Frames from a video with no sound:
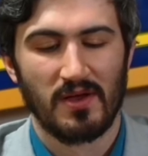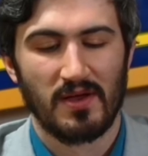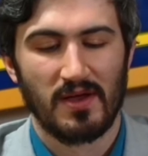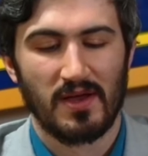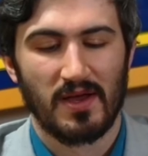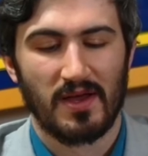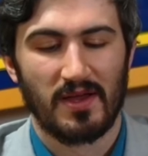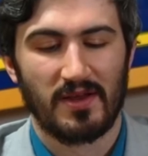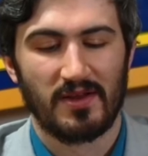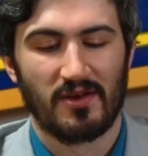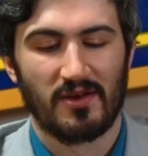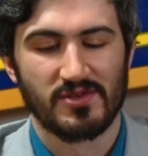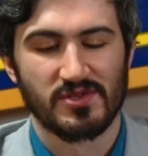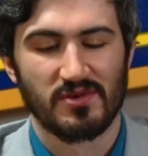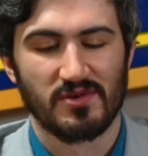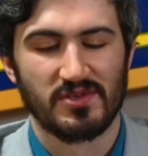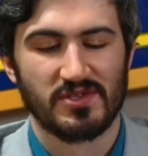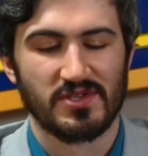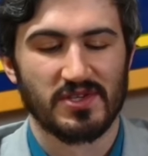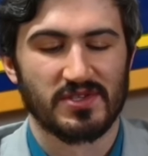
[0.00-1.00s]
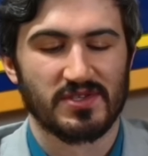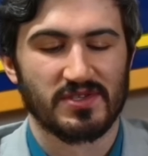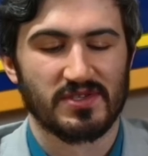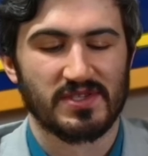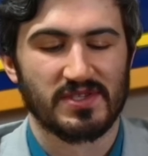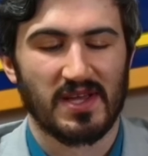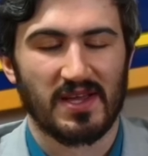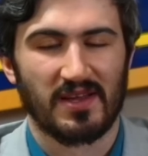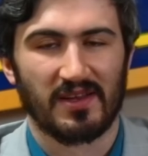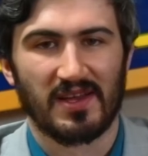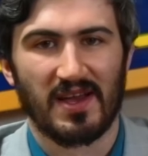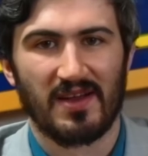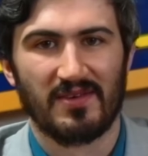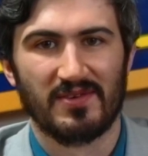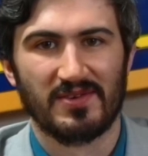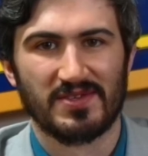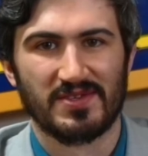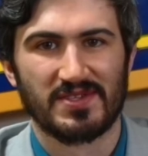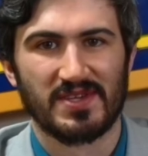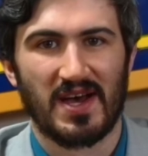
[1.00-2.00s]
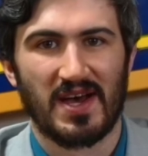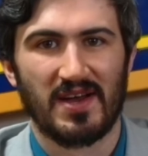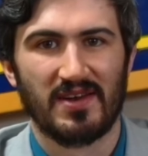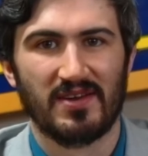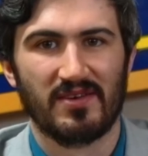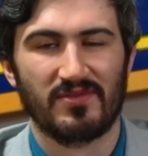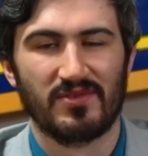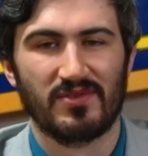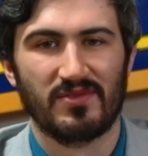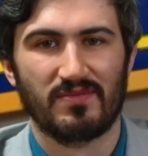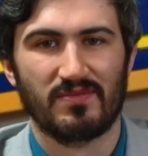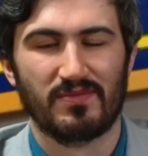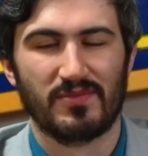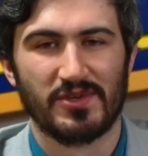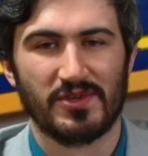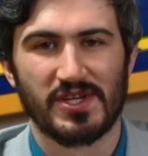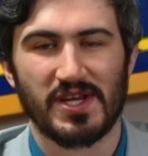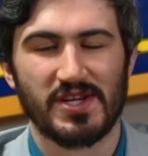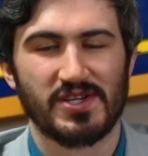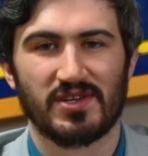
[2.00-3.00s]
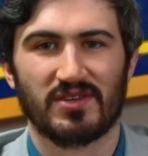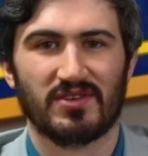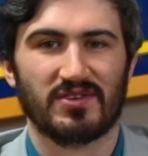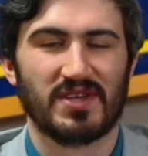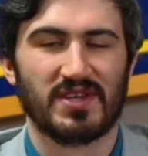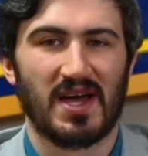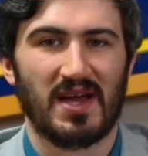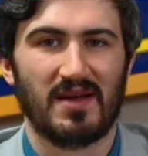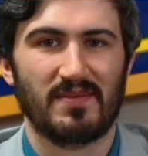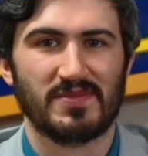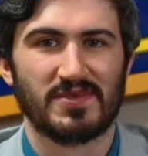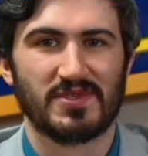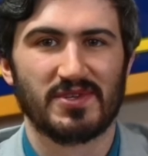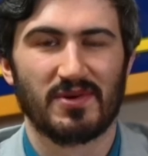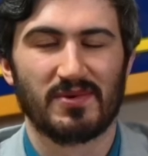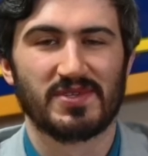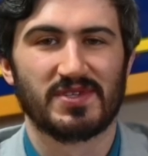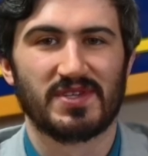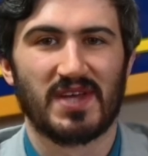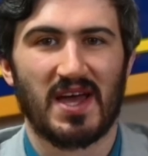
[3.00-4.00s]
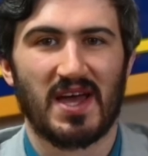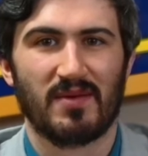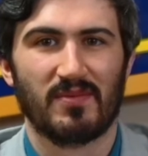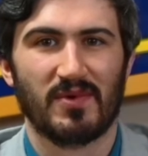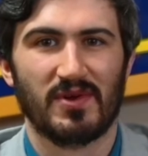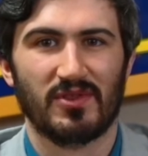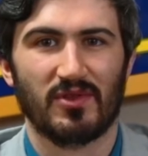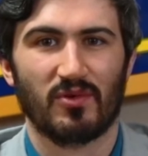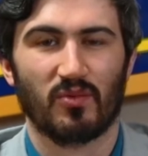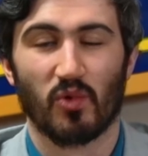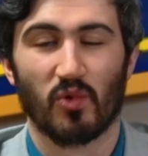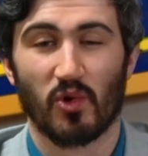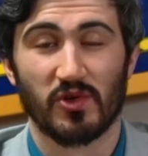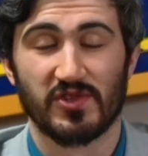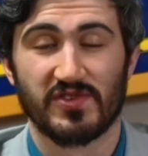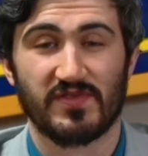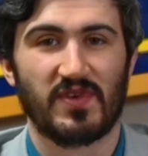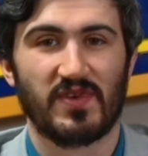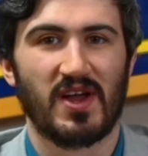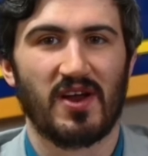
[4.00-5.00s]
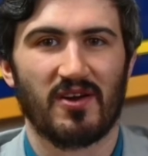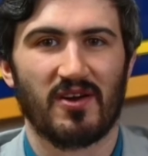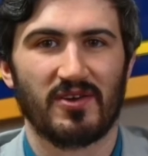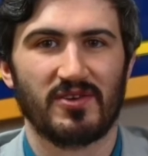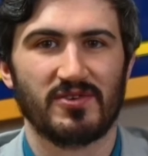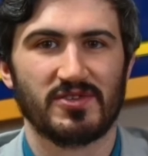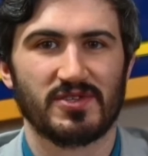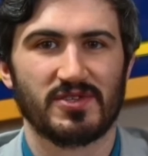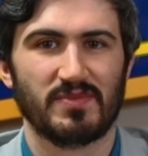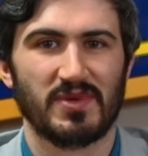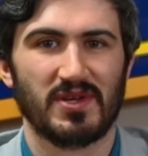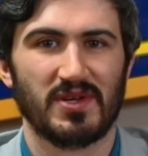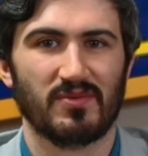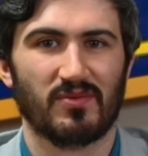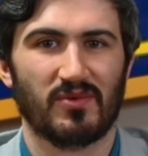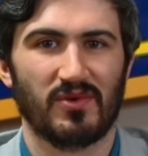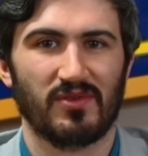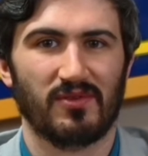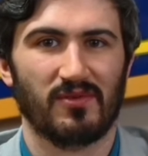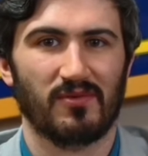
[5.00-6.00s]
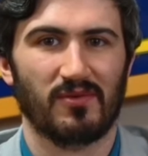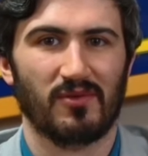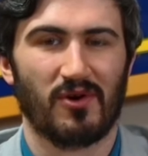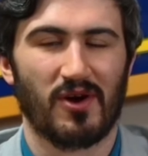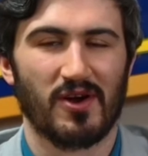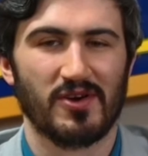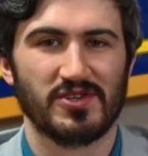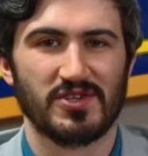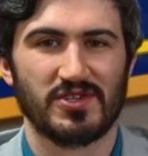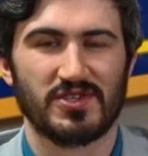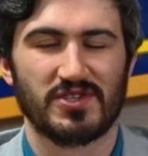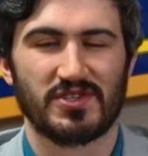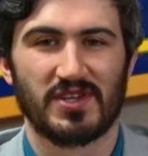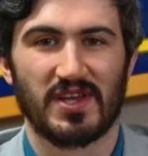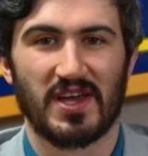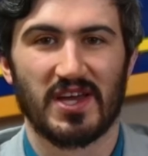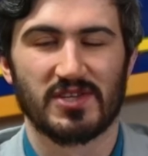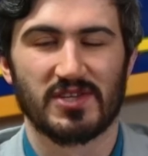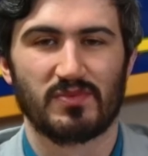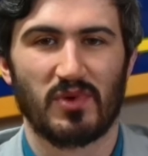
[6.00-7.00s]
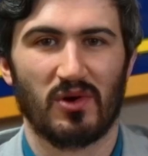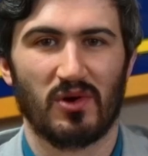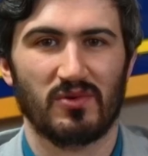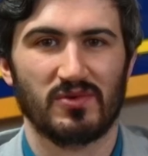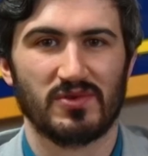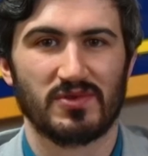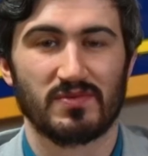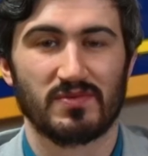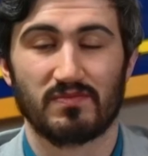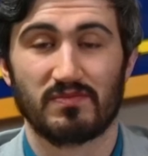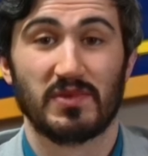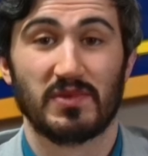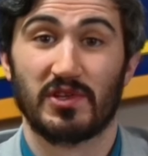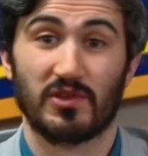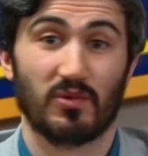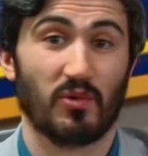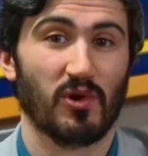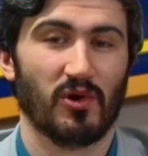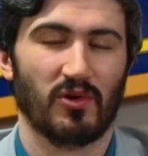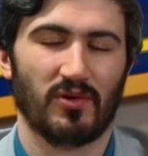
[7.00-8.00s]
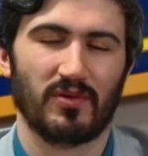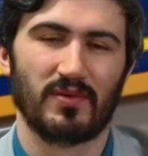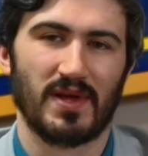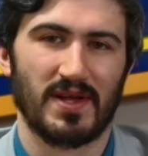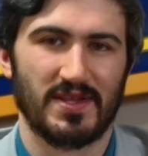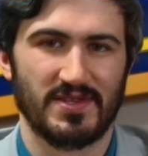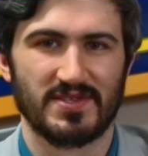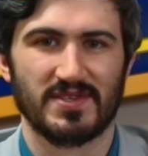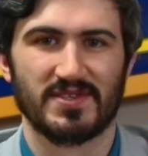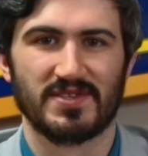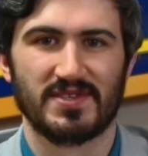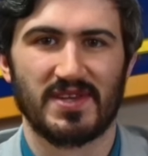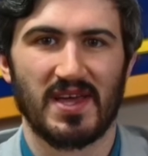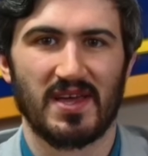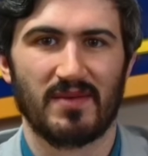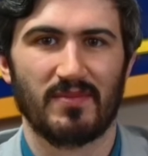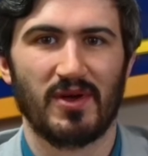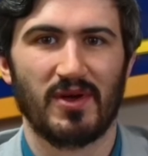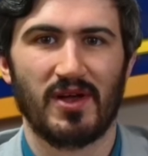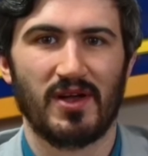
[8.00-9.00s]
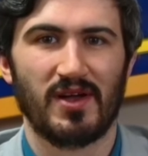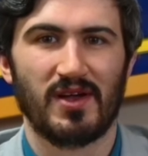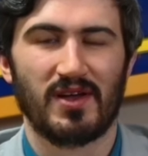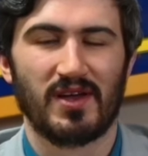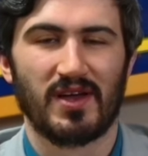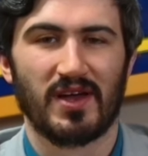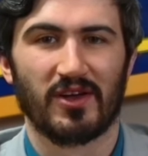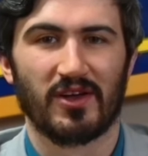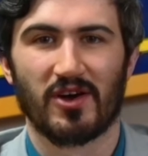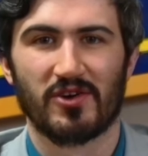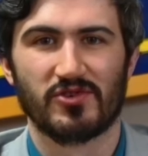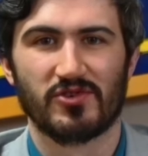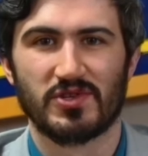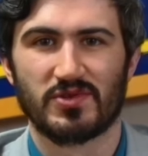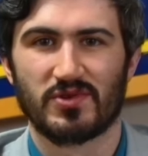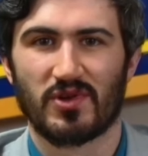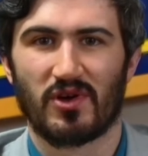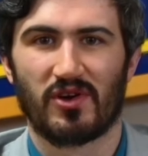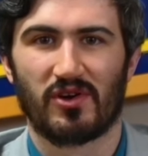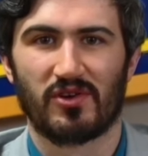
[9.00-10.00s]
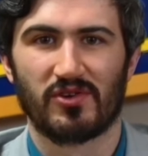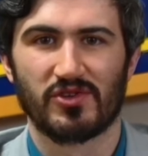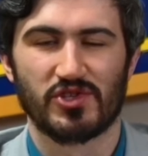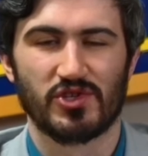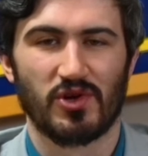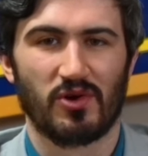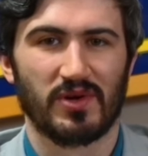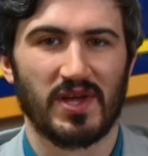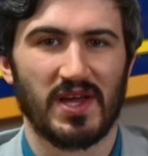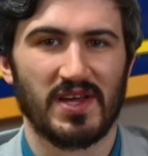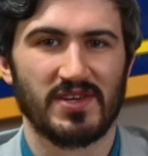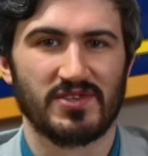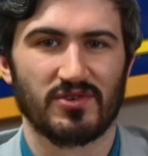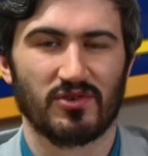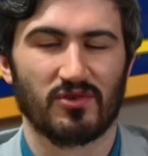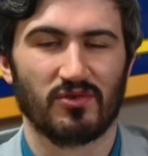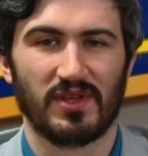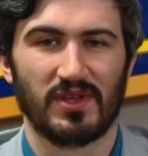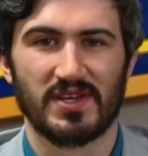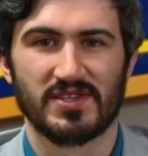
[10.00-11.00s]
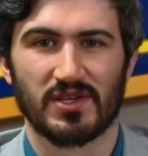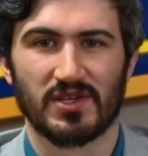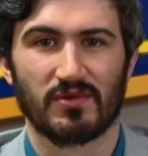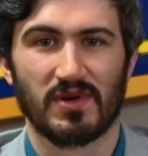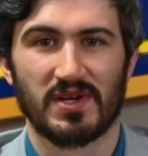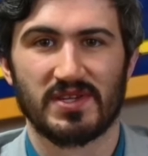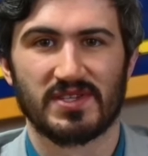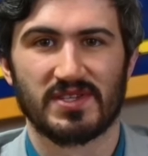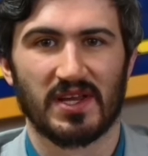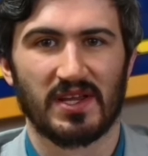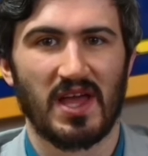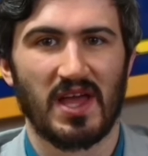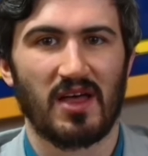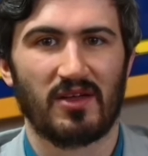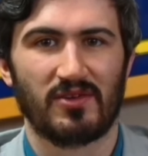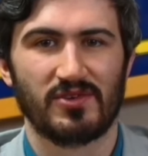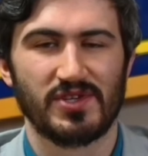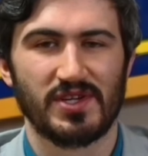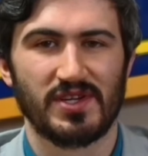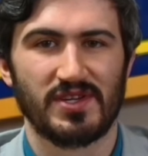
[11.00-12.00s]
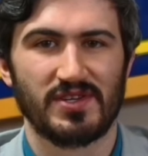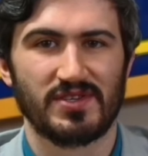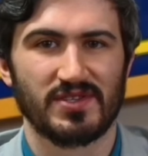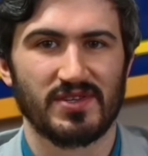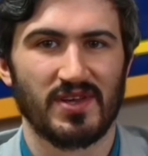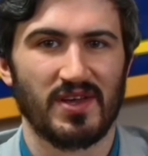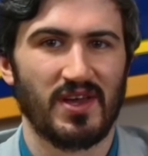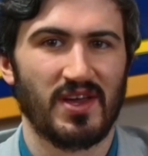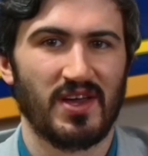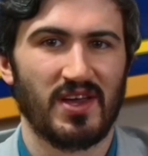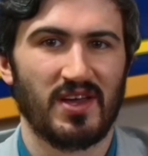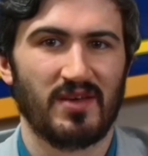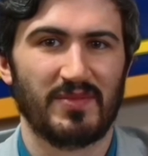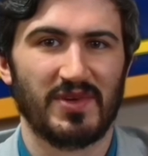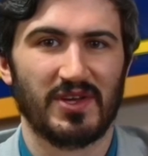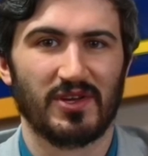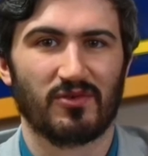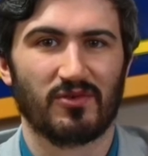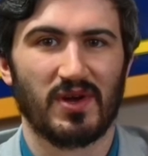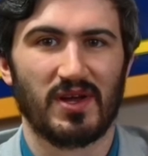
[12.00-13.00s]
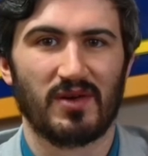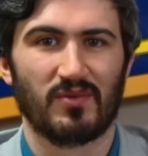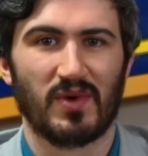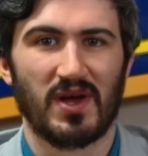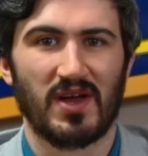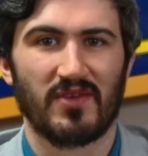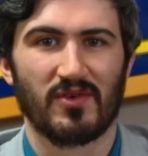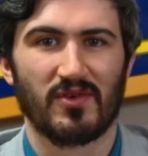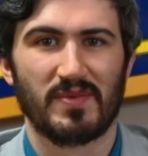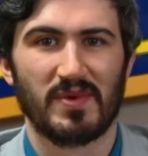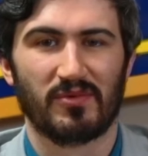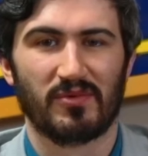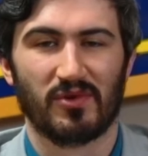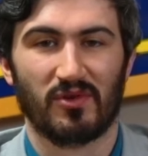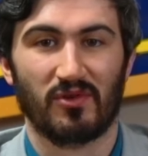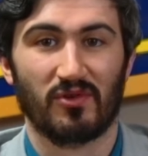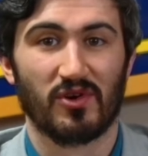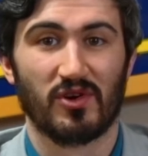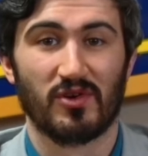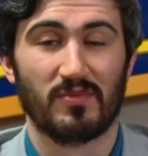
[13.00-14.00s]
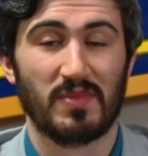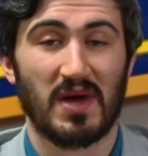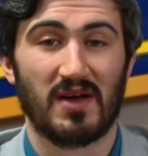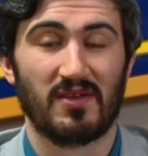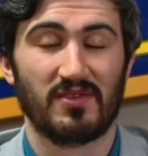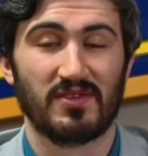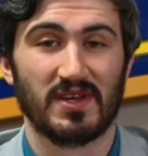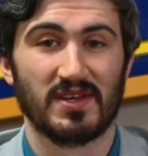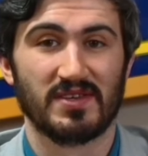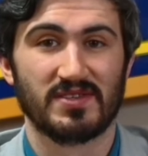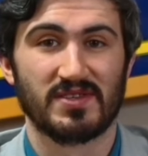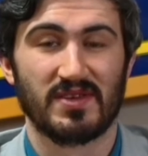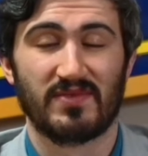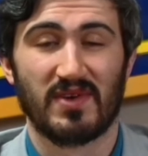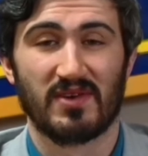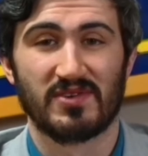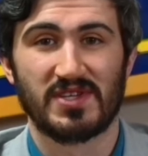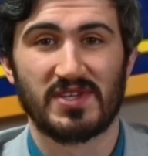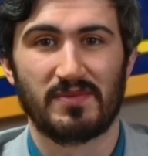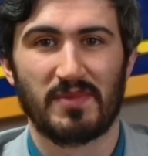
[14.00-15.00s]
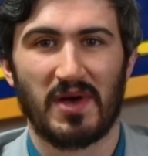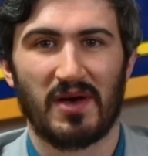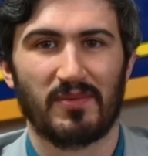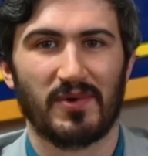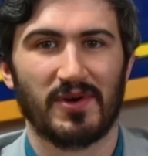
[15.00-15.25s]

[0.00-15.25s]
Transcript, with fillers: And it also is just kind of a sign of the changing of the times. There was a time when the World's Fair used to be one of the largest expos in the world, hence its name, and countries would all showcase their latest and greatest technologies, be a great way for people to learn about things they've never seen about.